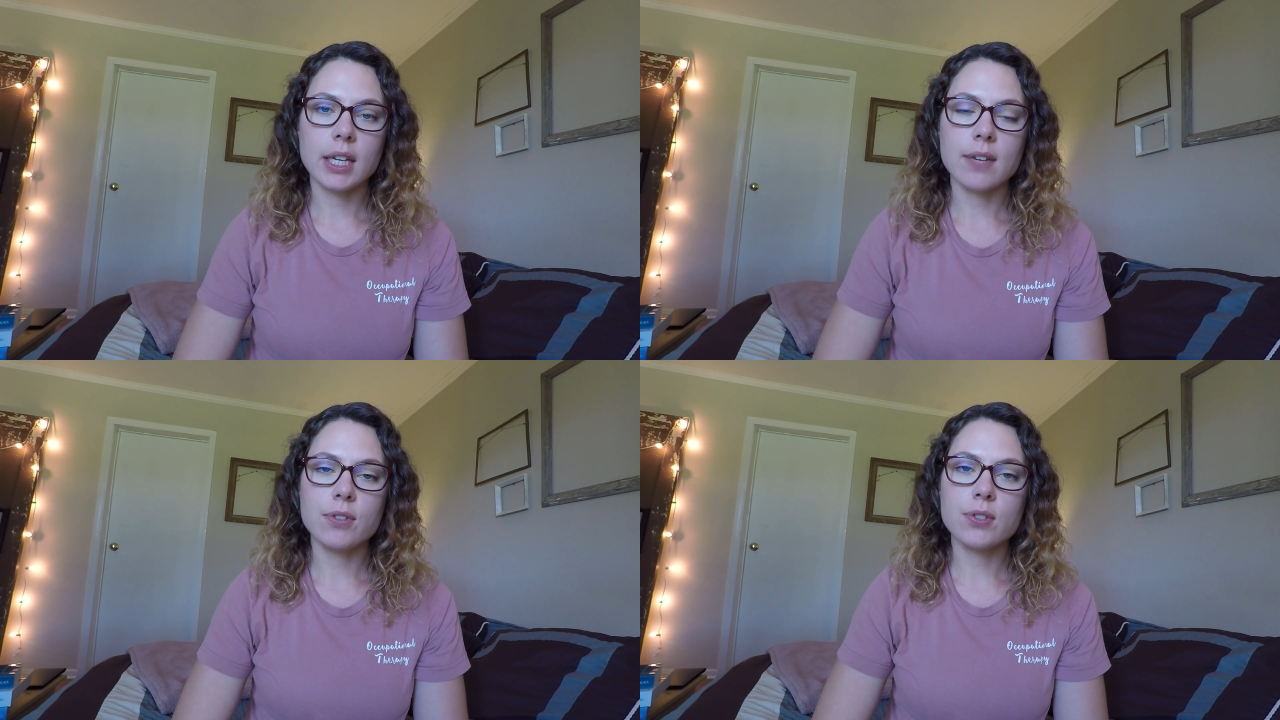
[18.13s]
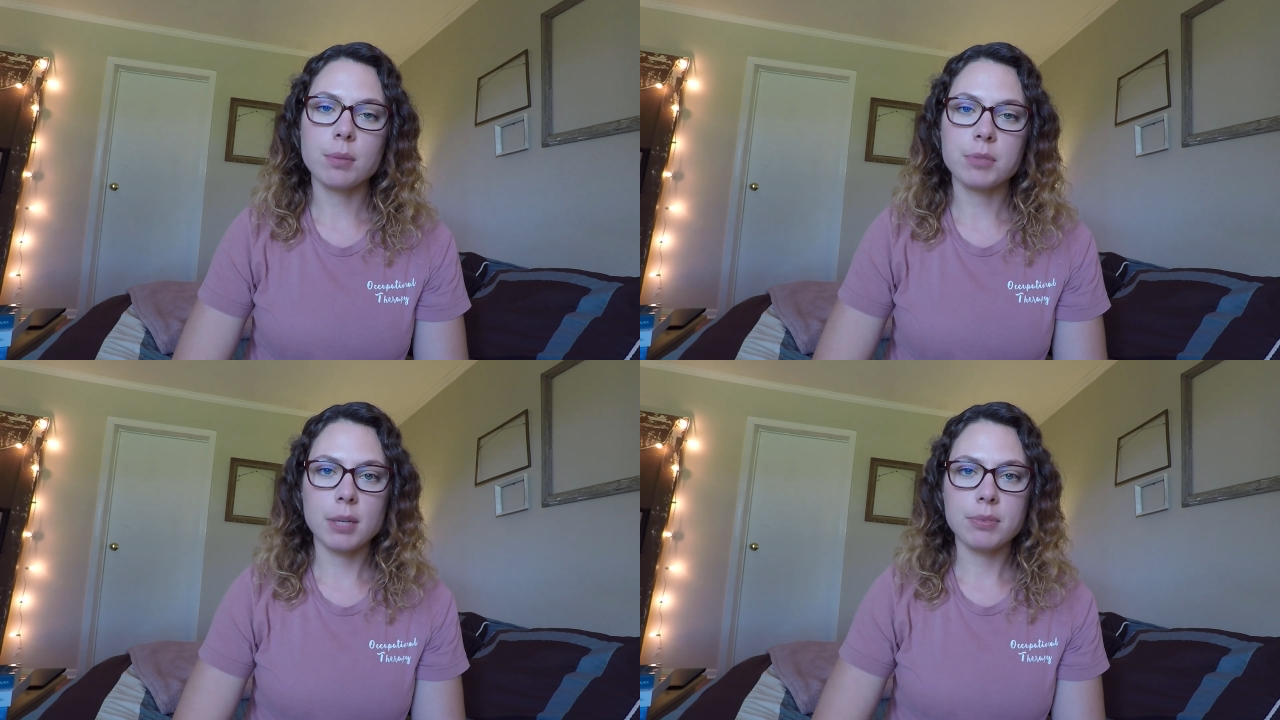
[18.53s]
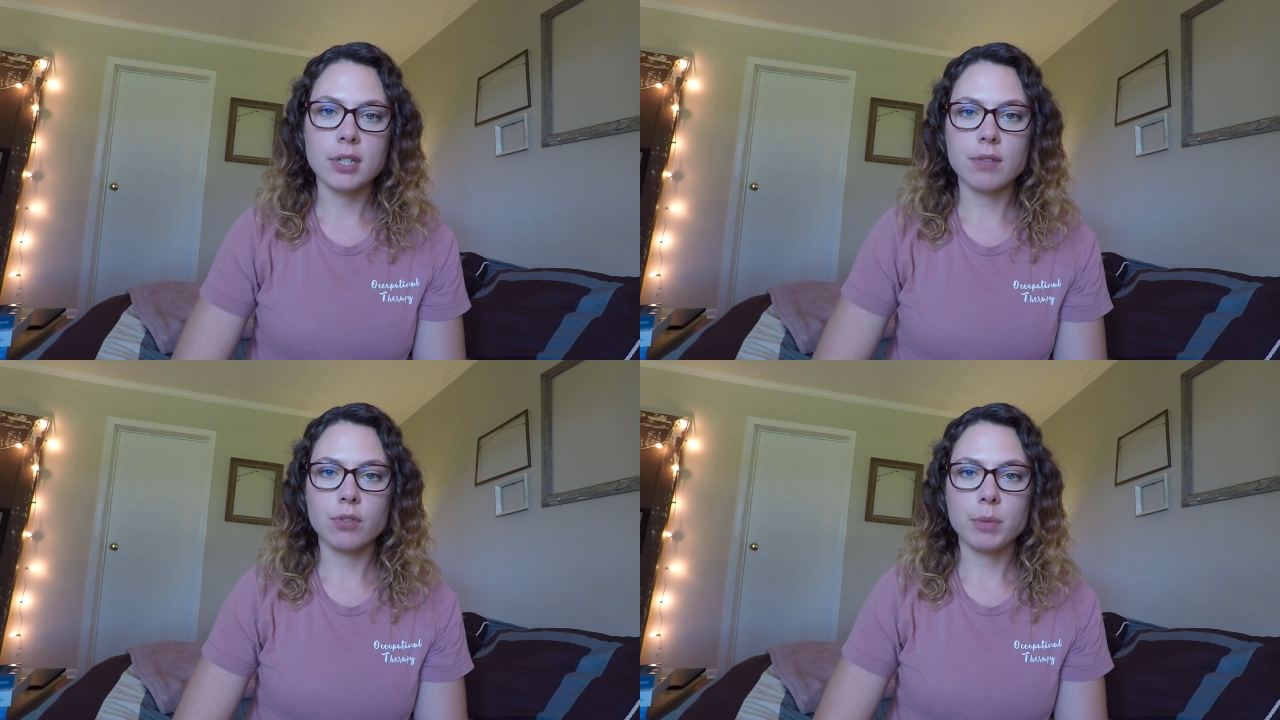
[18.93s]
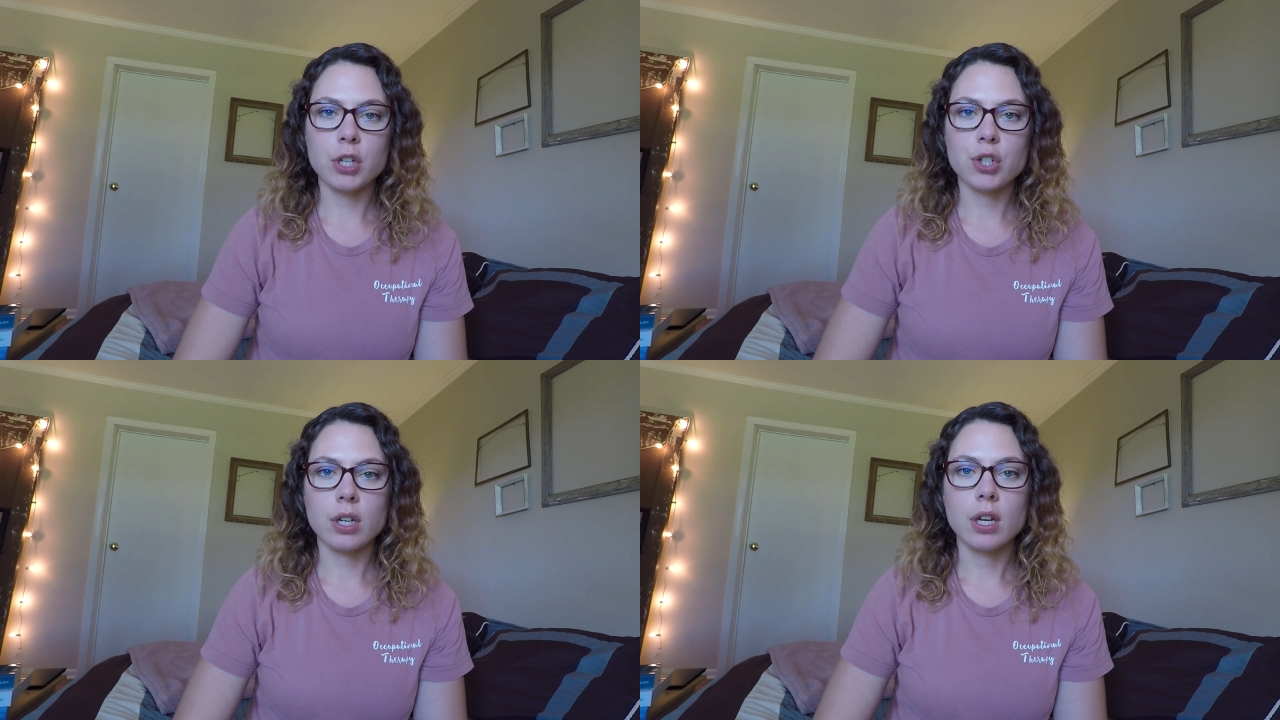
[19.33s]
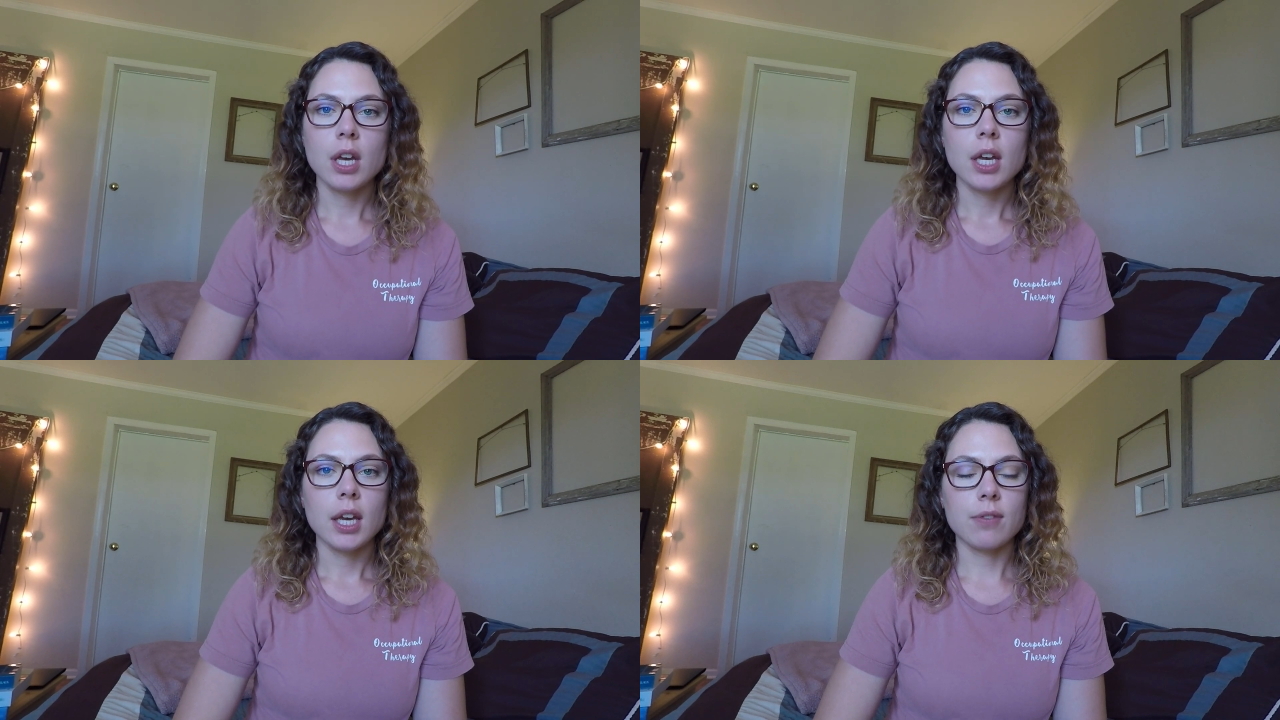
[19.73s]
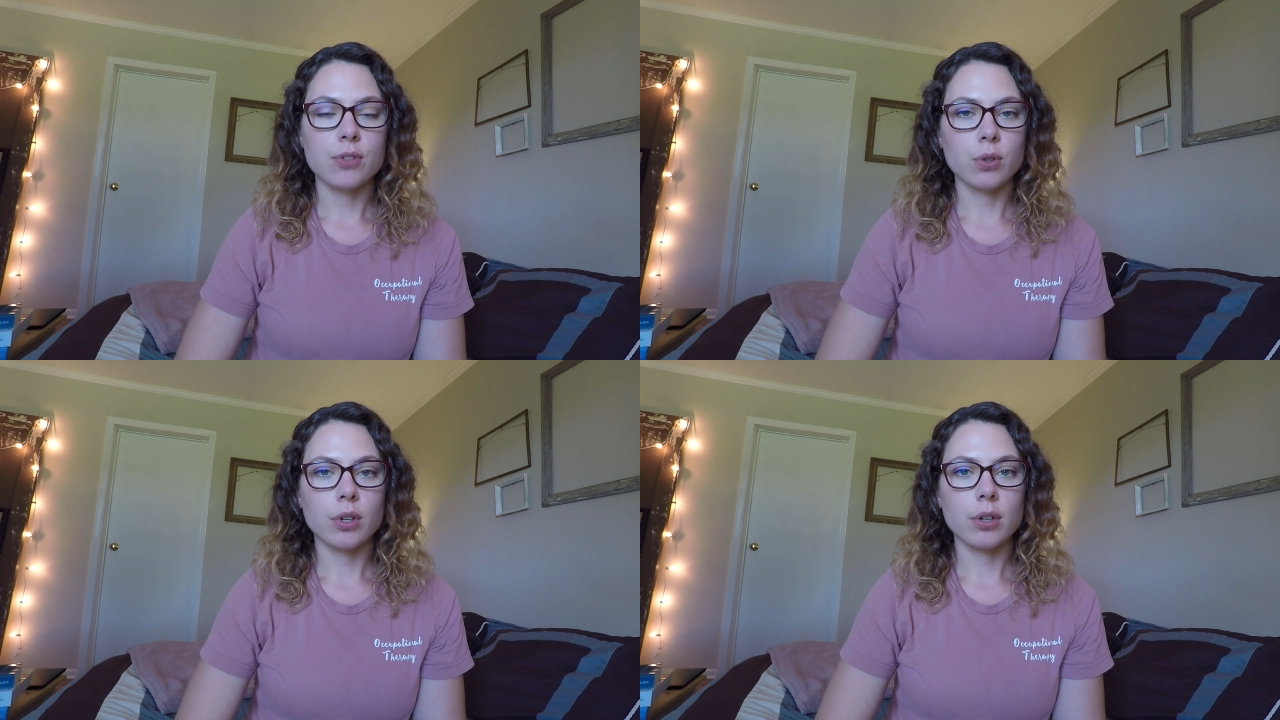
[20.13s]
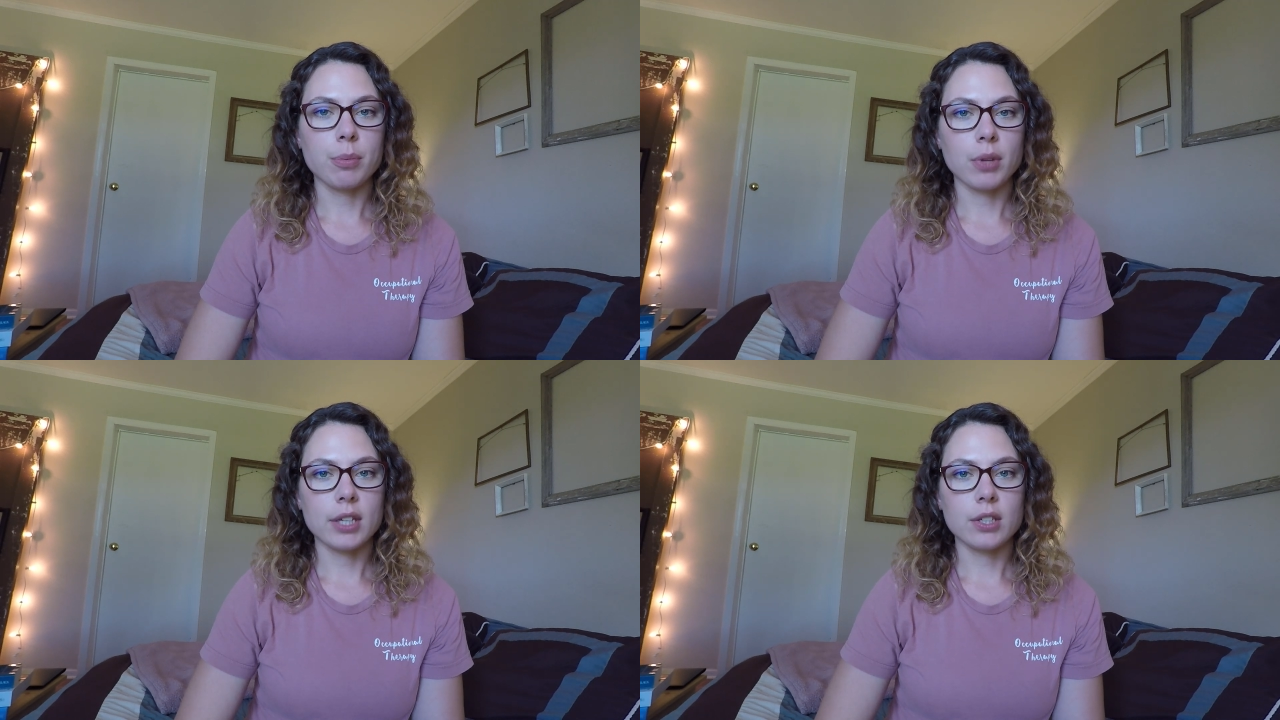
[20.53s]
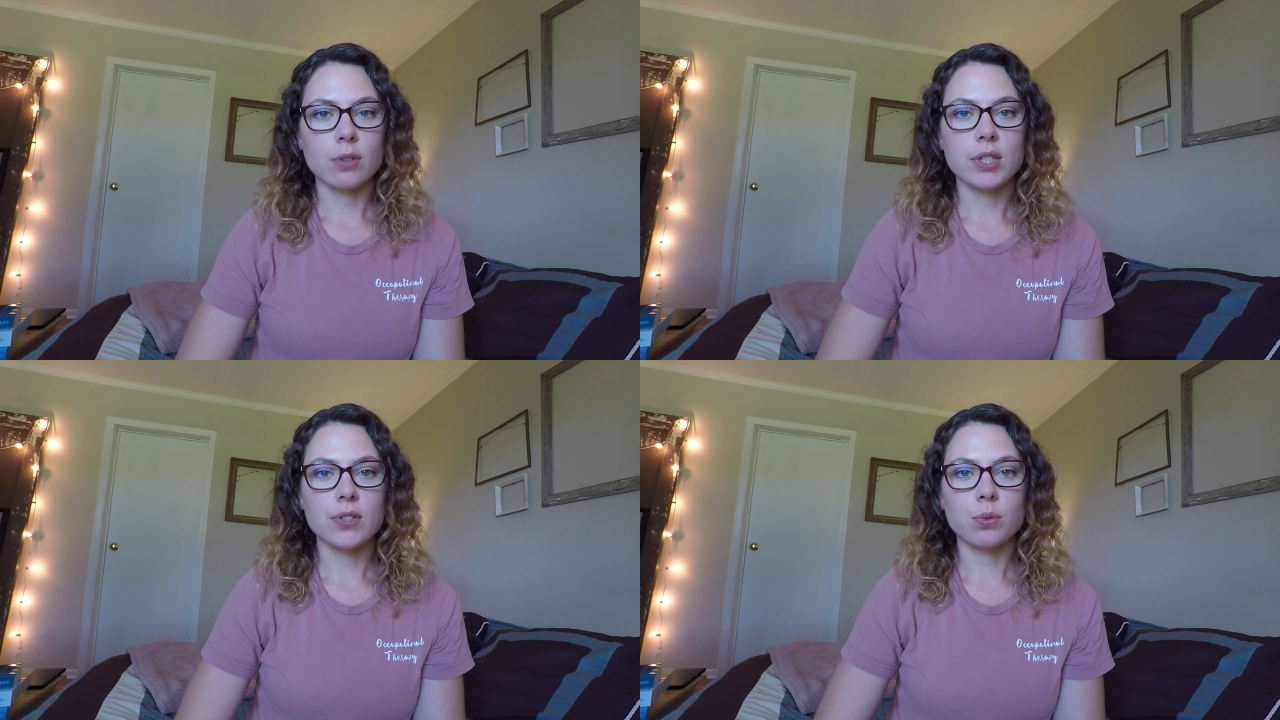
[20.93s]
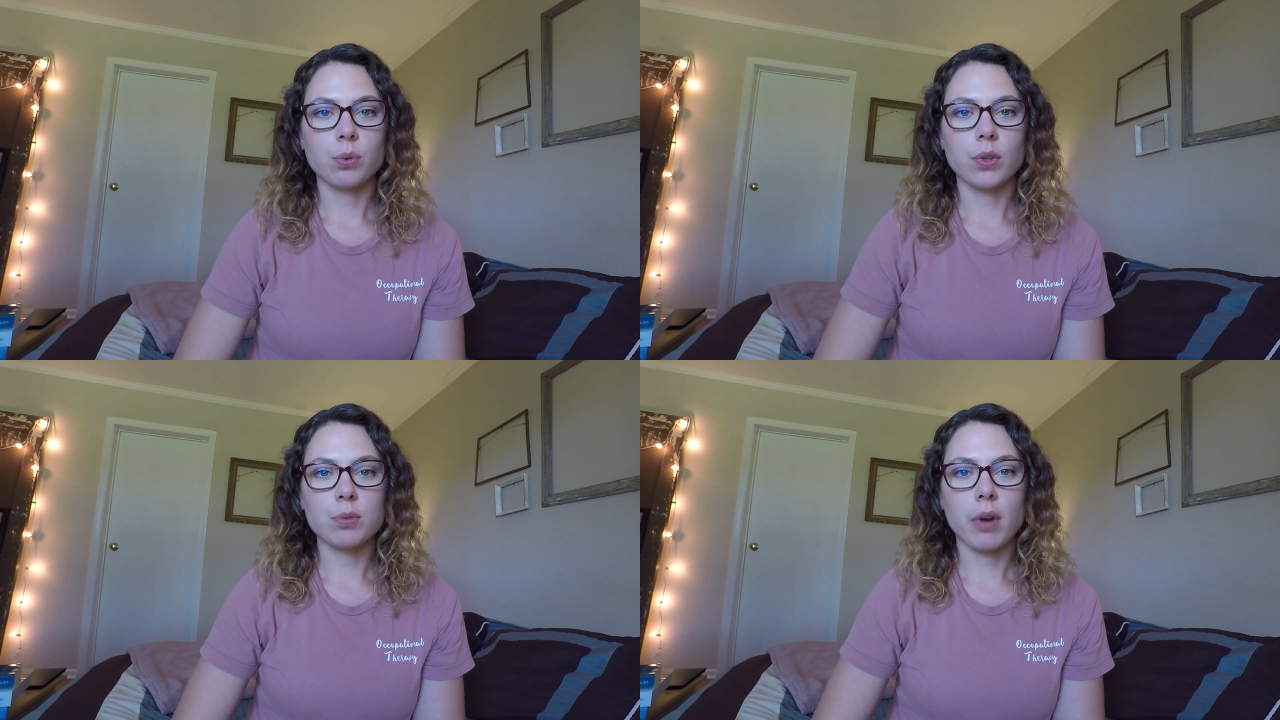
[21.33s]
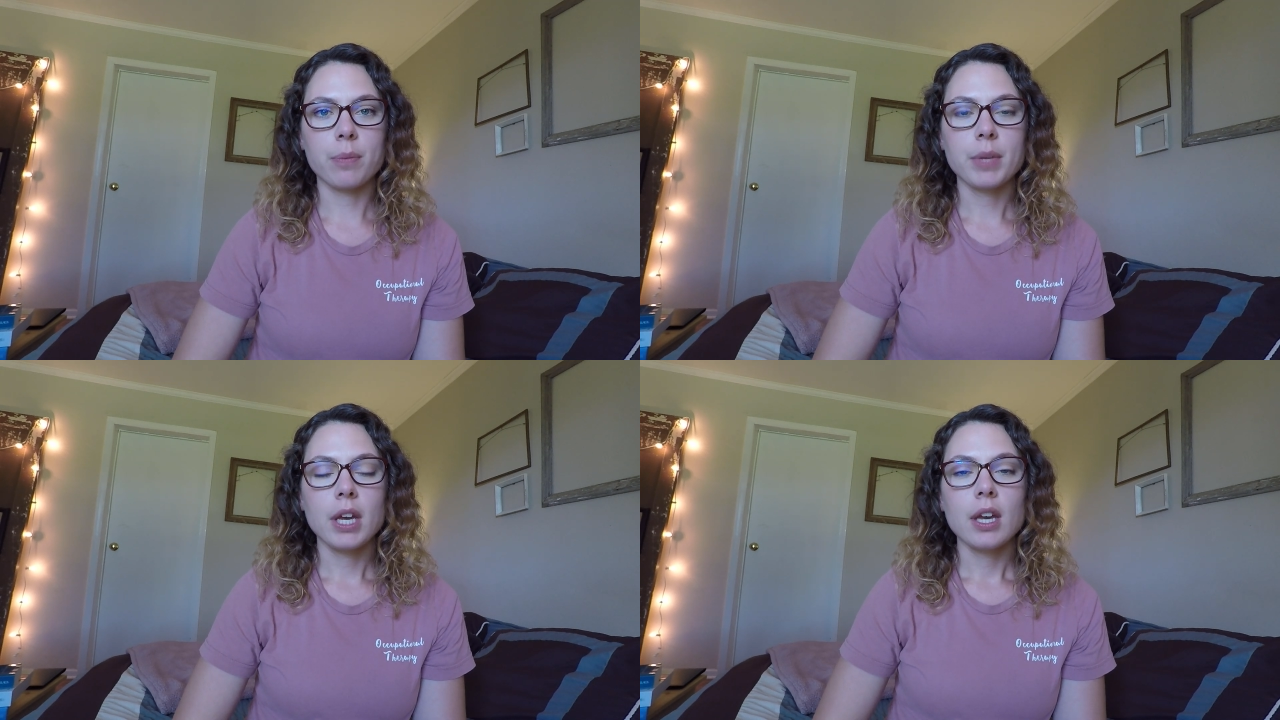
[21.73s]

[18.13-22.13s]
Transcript: and give you some tips and information if you are applying to OT school as well.